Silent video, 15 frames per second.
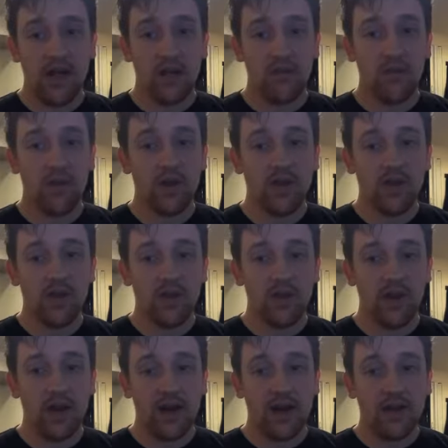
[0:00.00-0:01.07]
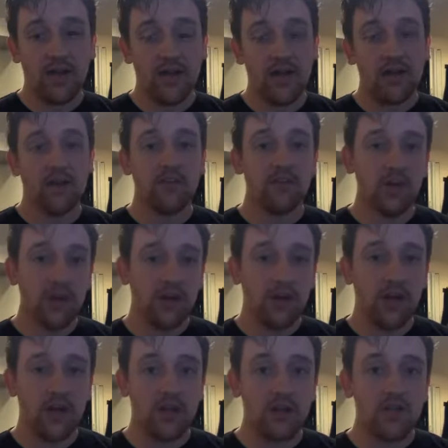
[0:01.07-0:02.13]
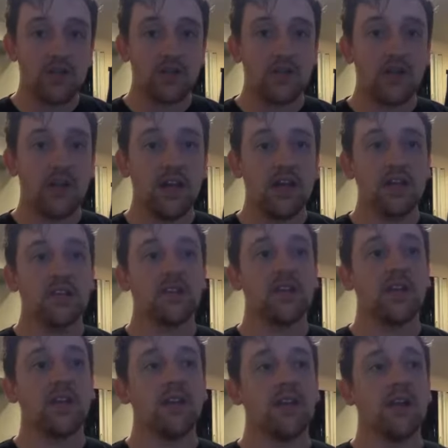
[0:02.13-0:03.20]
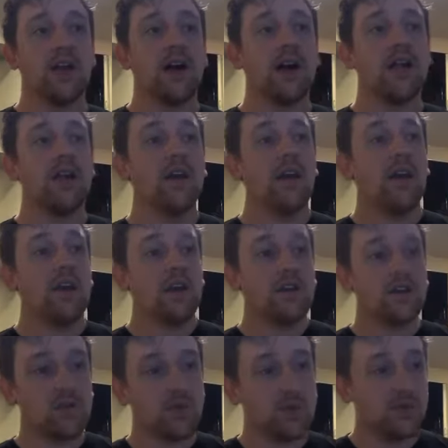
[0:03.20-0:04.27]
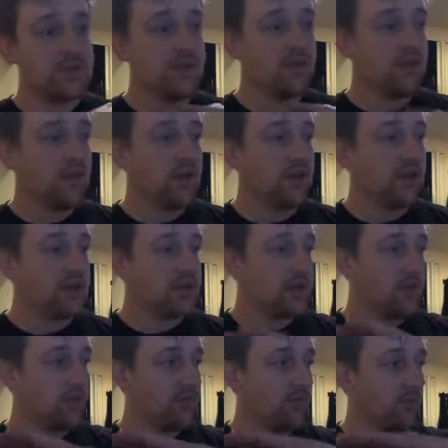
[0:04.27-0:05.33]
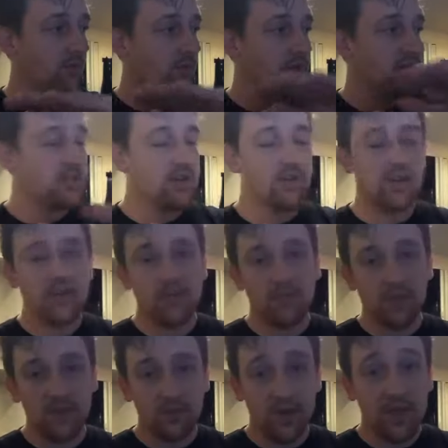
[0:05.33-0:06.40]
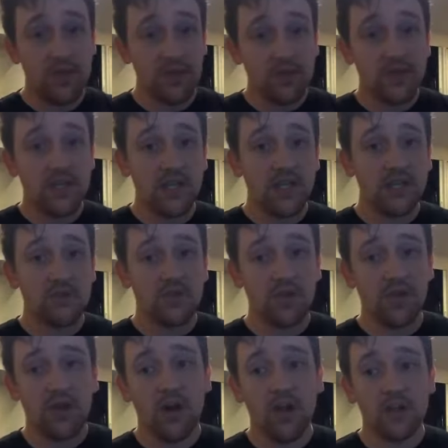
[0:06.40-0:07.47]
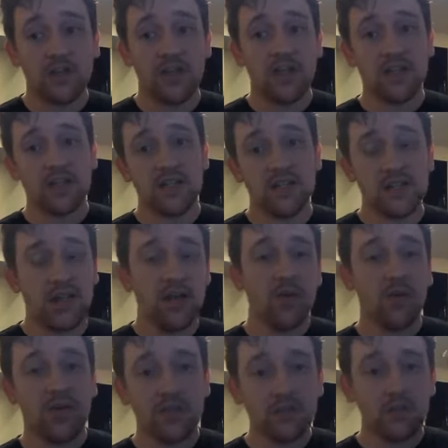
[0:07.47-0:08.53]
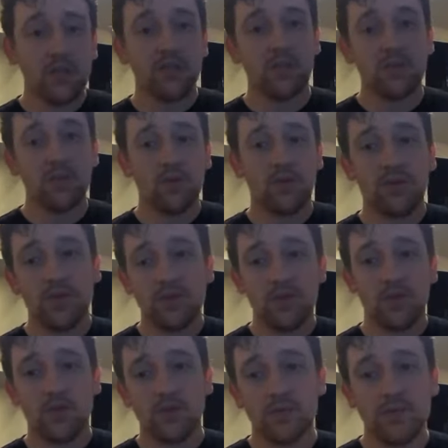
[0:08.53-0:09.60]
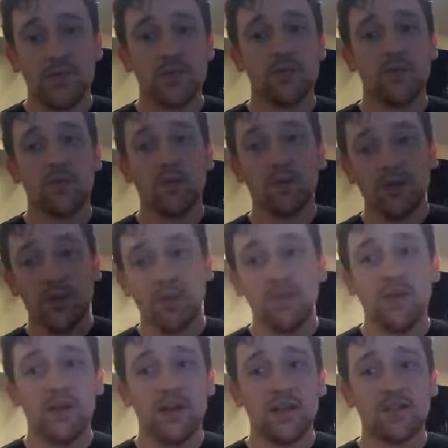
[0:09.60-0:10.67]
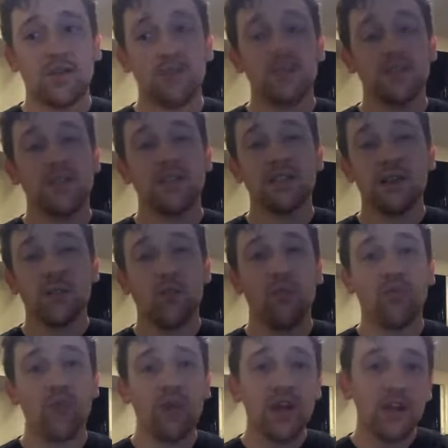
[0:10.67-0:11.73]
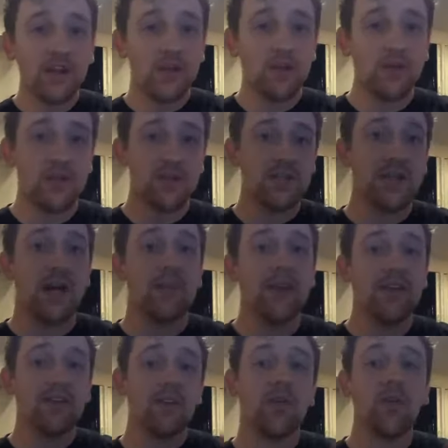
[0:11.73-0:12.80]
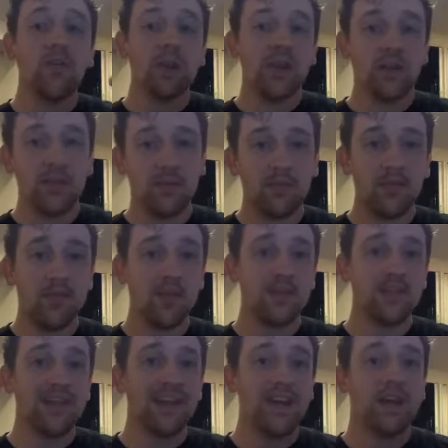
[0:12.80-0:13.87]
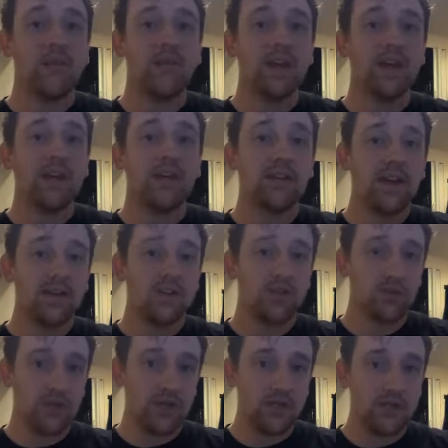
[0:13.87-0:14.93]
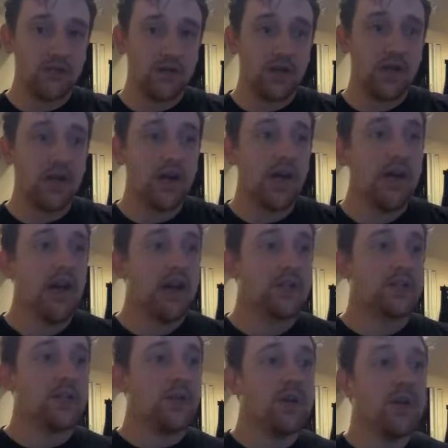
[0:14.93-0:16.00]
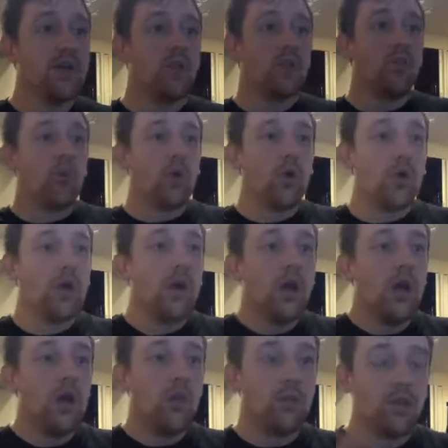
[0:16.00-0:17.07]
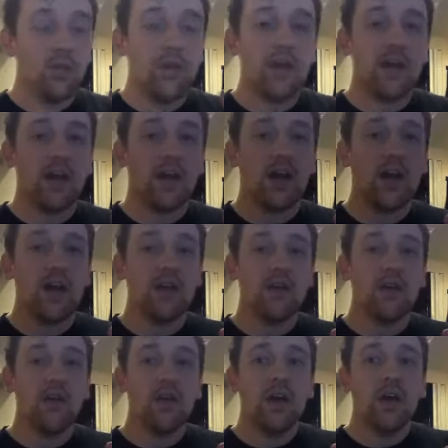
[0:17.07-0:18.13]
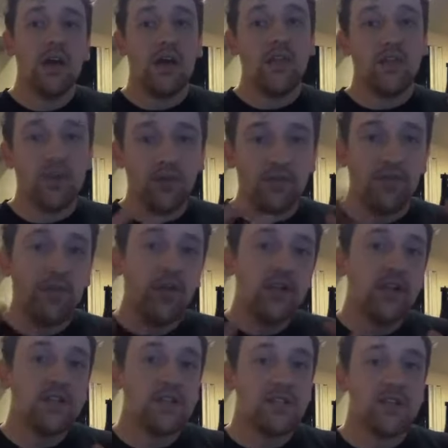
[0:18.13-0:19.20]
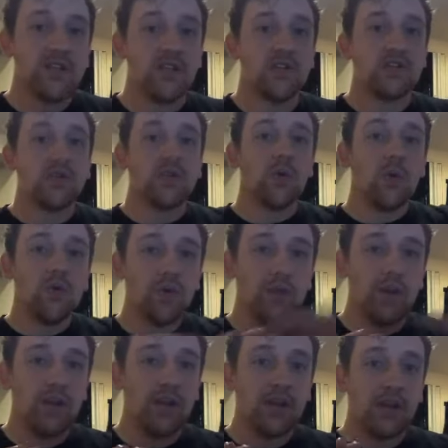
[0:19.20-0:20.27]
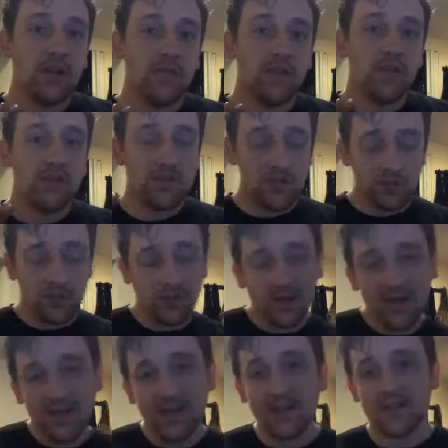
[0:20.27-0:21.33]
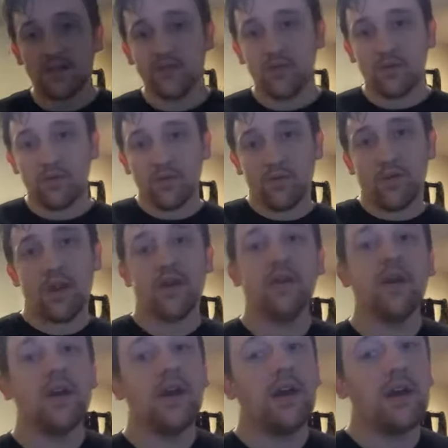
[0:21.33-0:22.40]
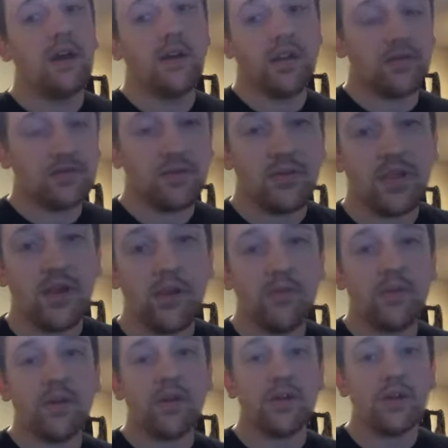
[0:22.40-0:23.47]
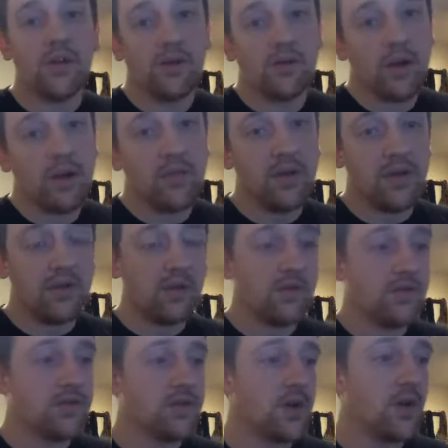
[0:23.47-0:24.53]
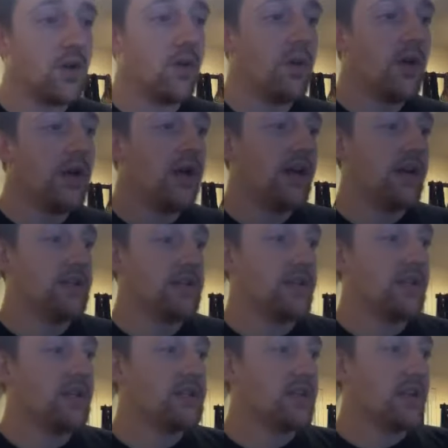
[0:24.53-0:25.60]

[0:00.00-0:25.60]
with uh, the idea of middle knowledge, they can say that God controls everything and is able to arrange everything by using his middle knowledge. Like he says, I know what this person will do in this circumstance, so I'm going to put them in that circumstance. They will freely do this. I'm not determining them to do it. They are making that choice, right? And so he can work with mankind and their free decisions to ultimately come to his ultimate ends, right? That was redundant, but you get what I mean. So is it is it